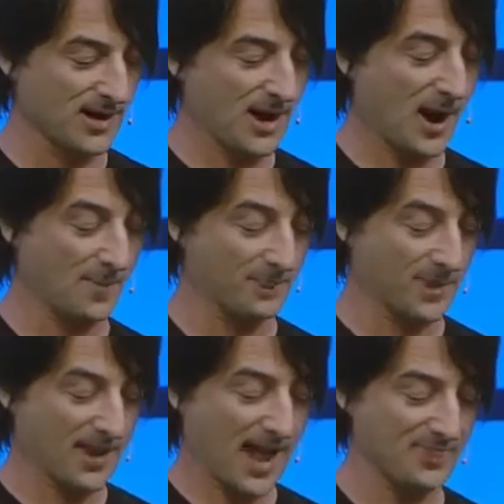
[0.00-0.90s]
And
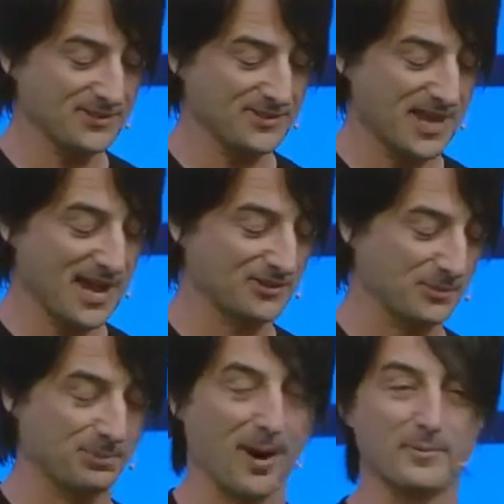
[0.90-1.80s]
this is actually
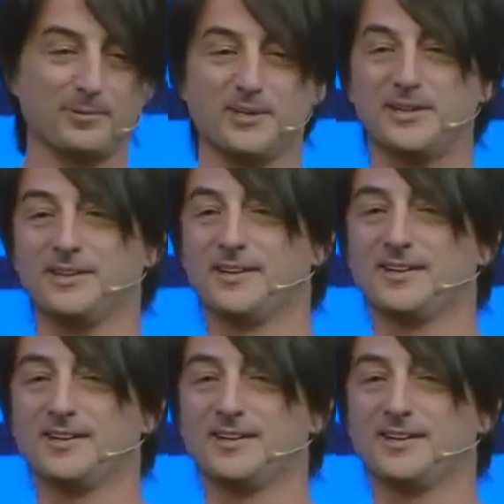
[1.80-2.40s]
probably,